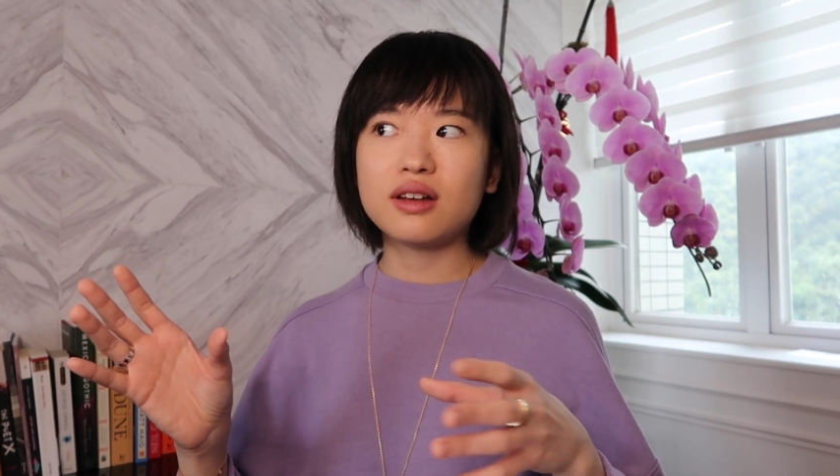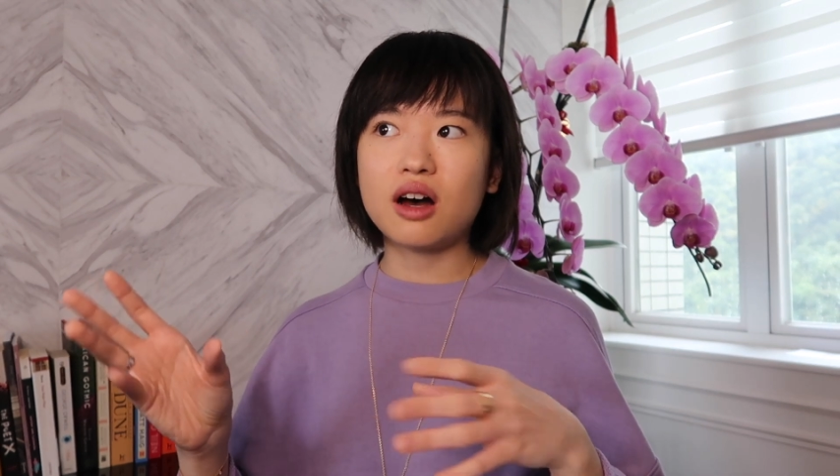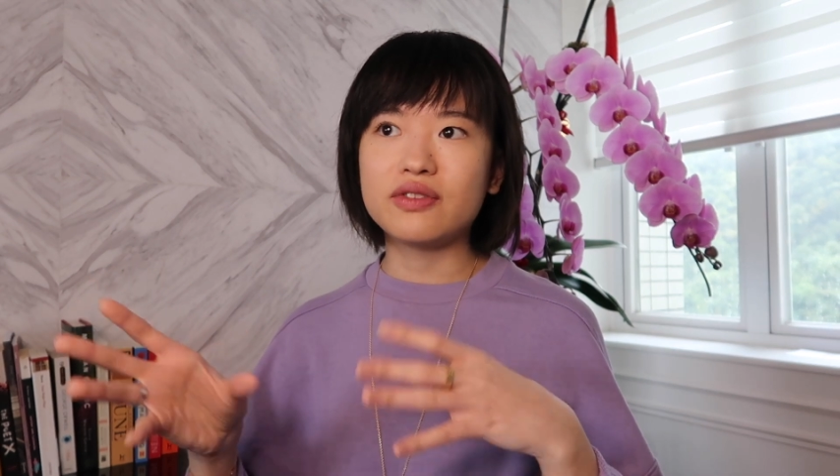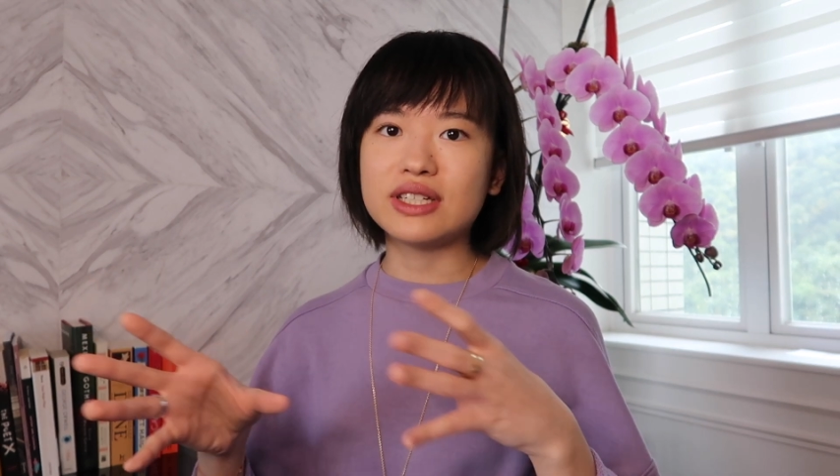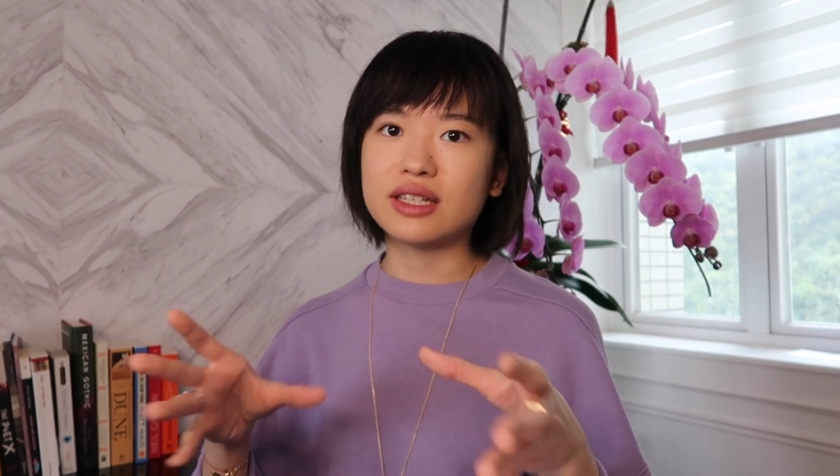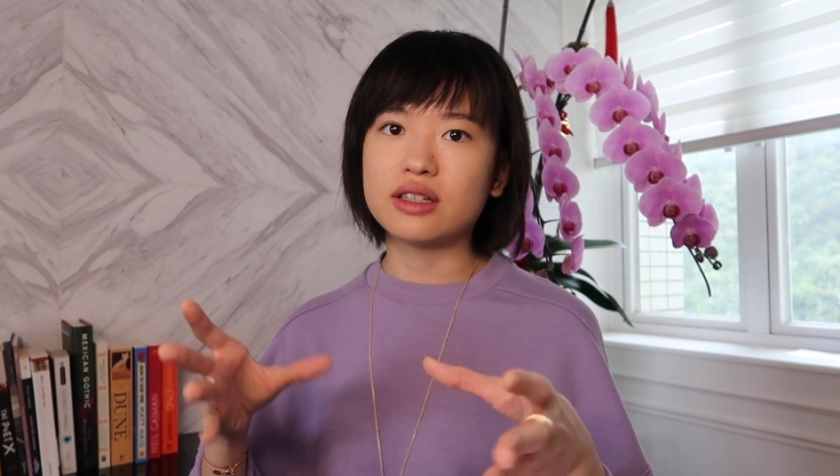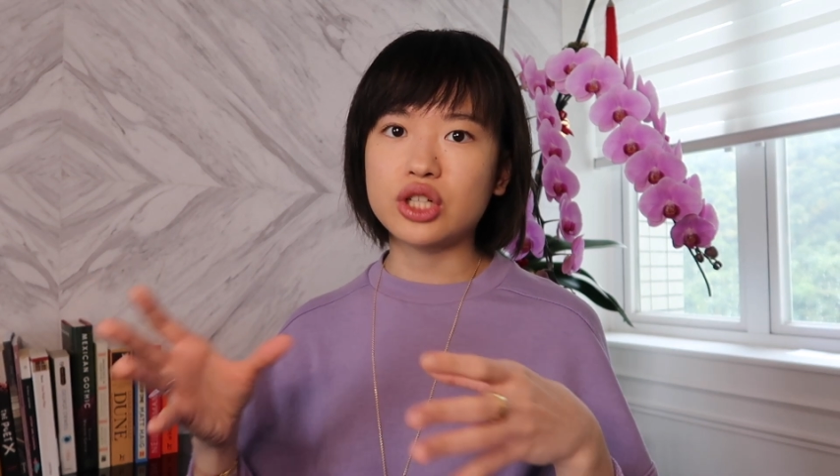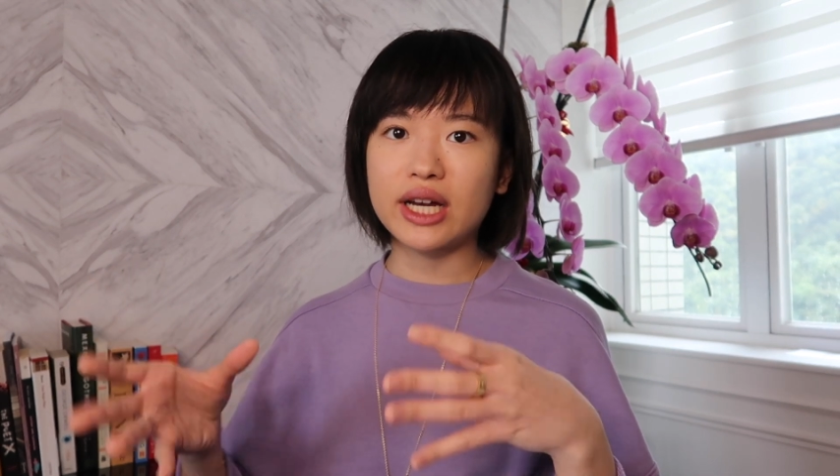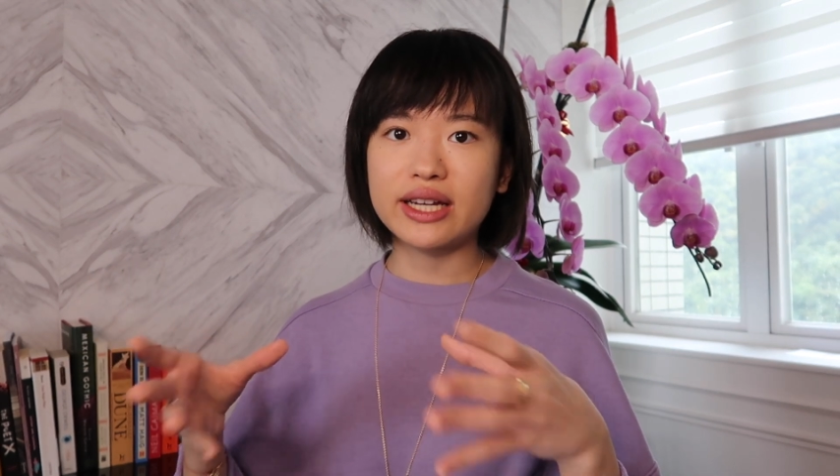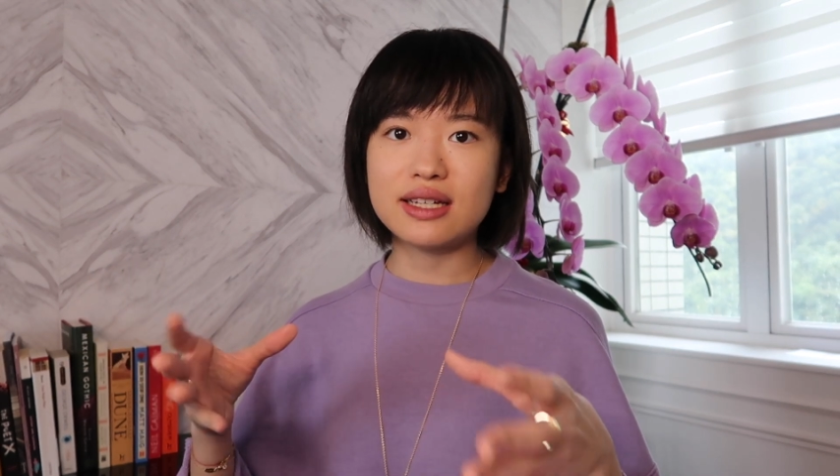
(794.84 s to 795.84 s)
obviously the
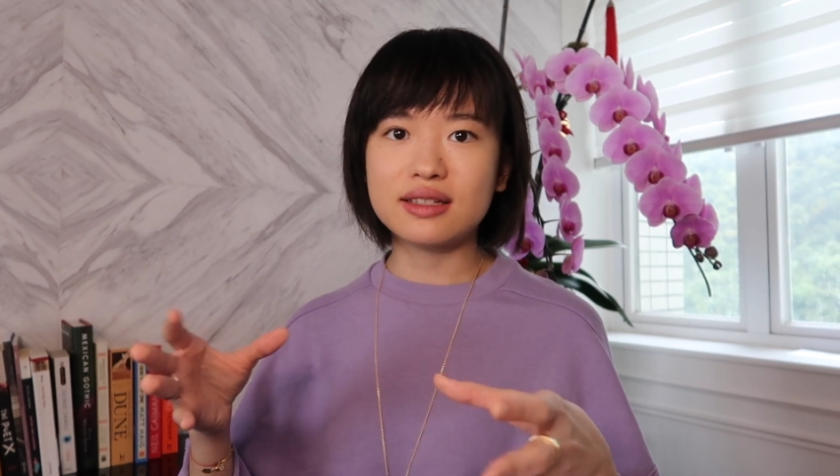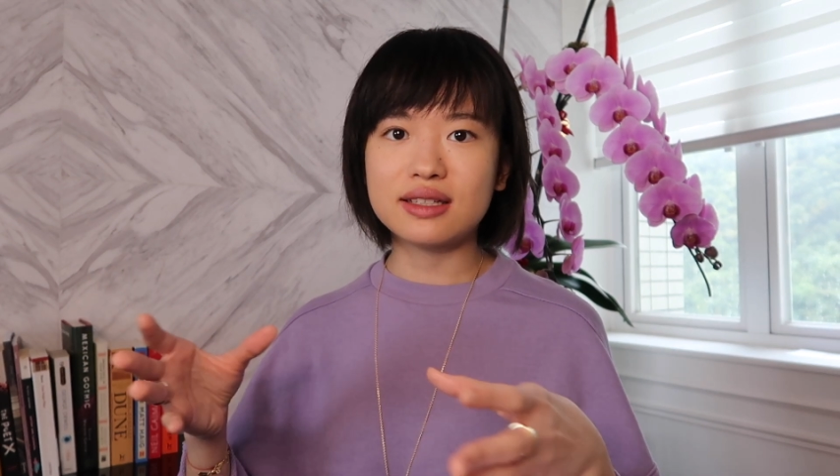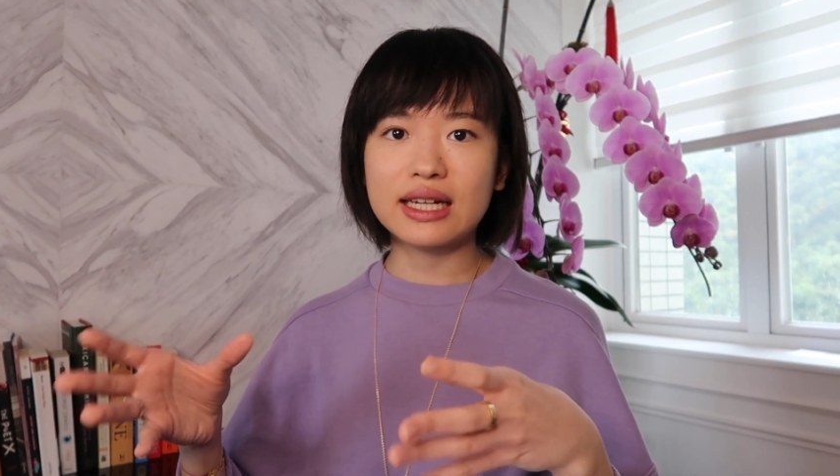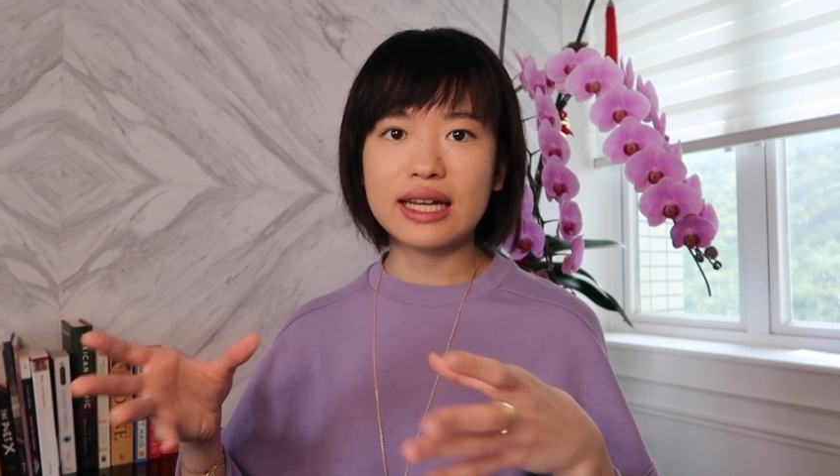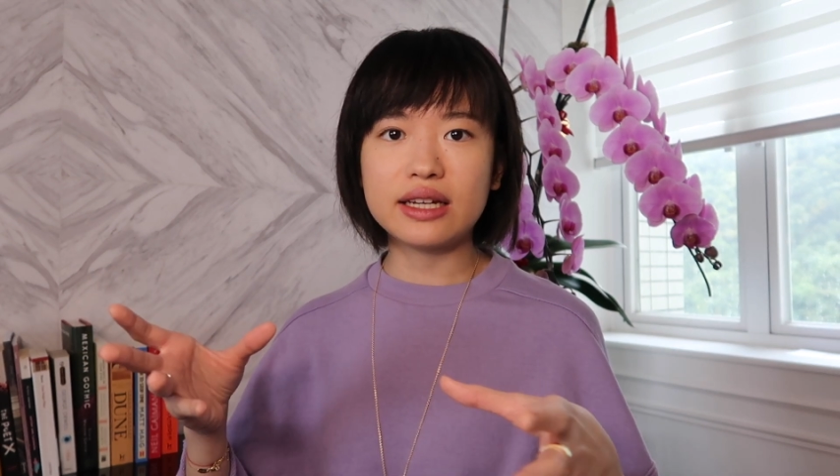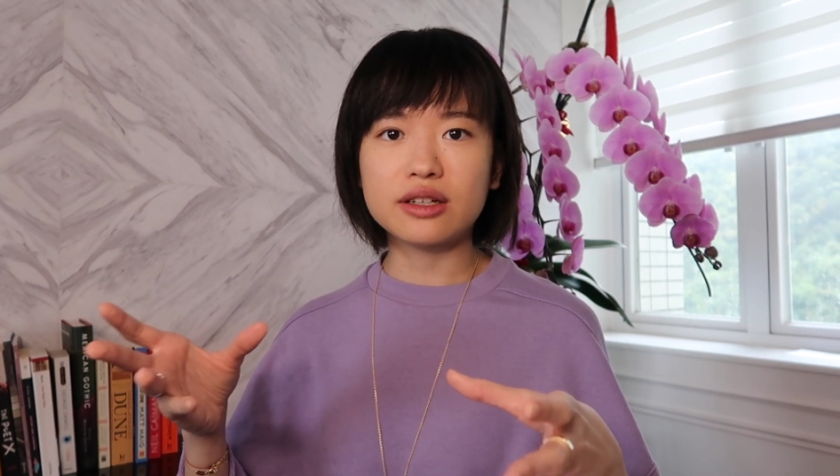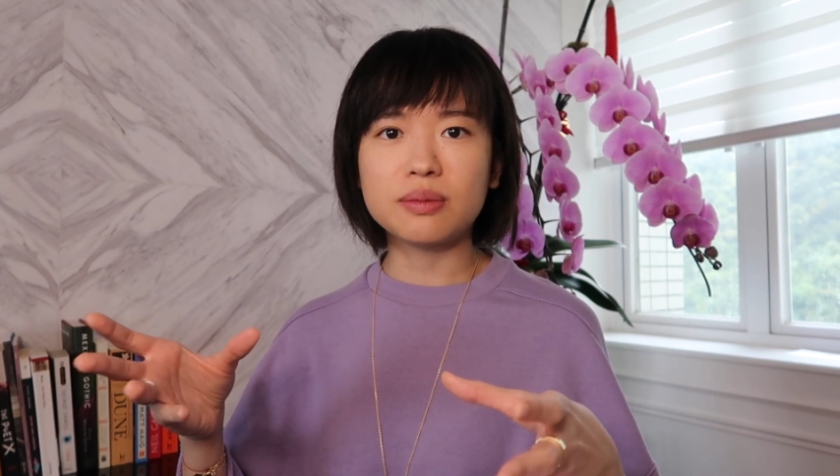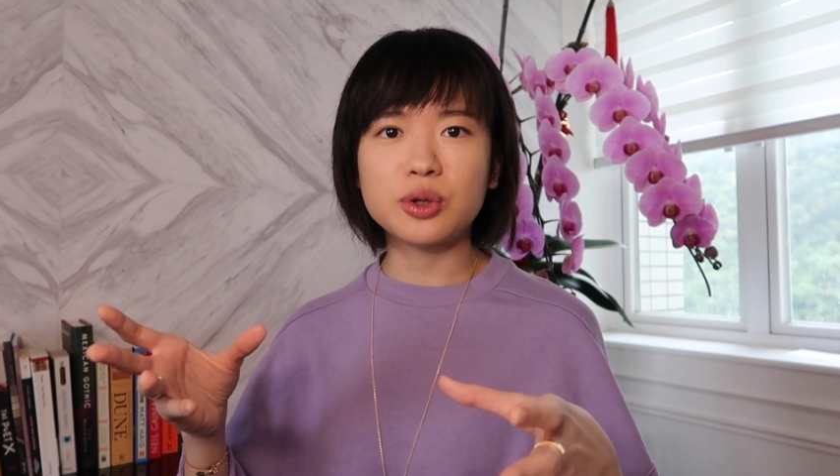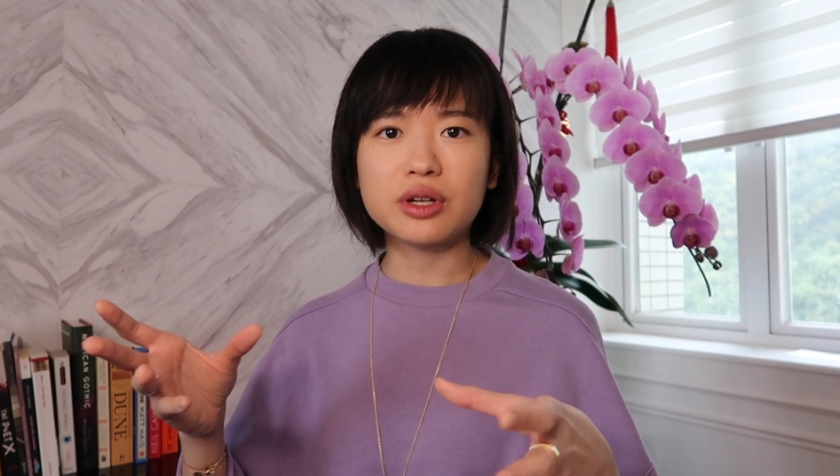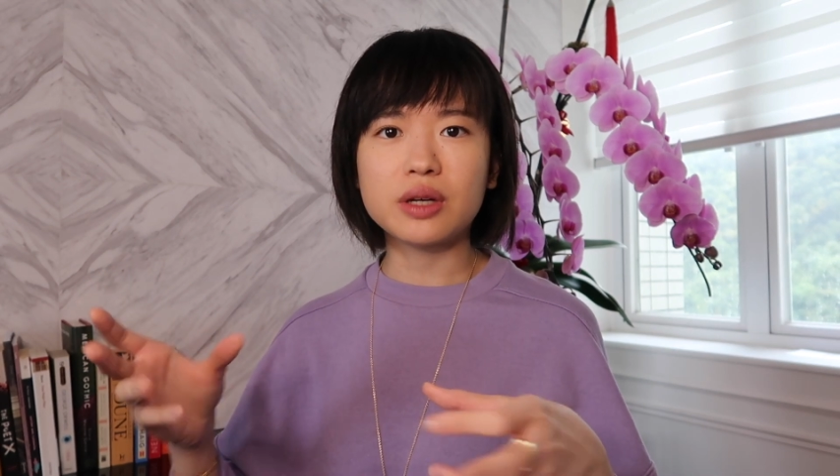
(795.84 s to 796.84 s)
Chinese Canadian
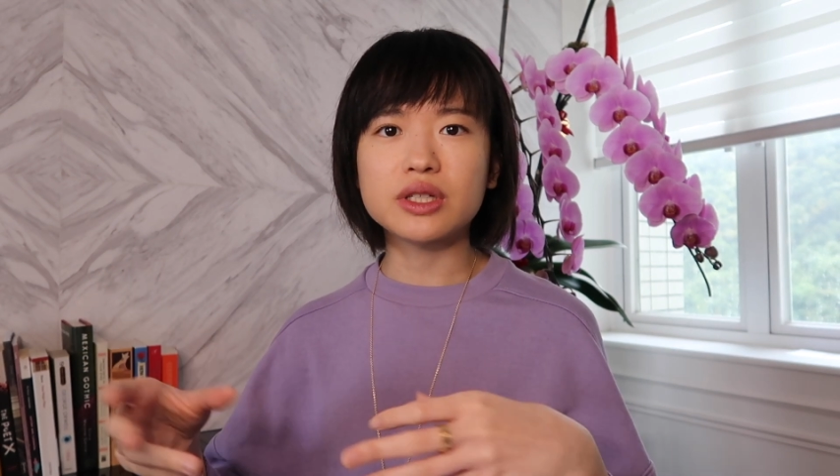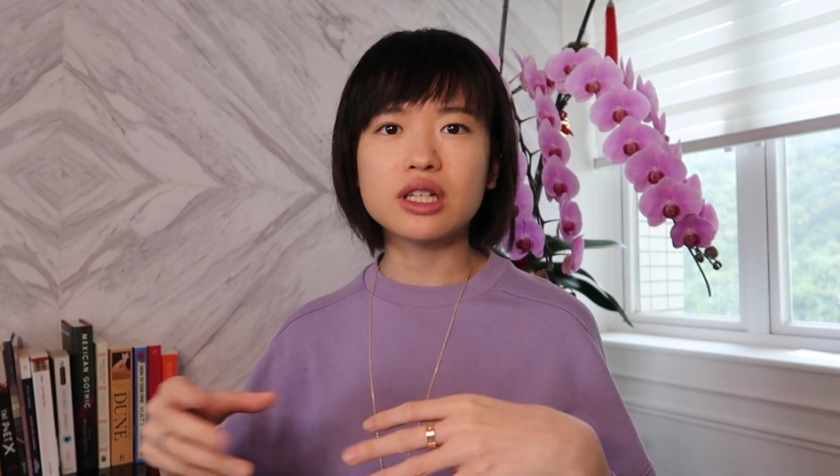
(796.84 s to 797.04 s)
community was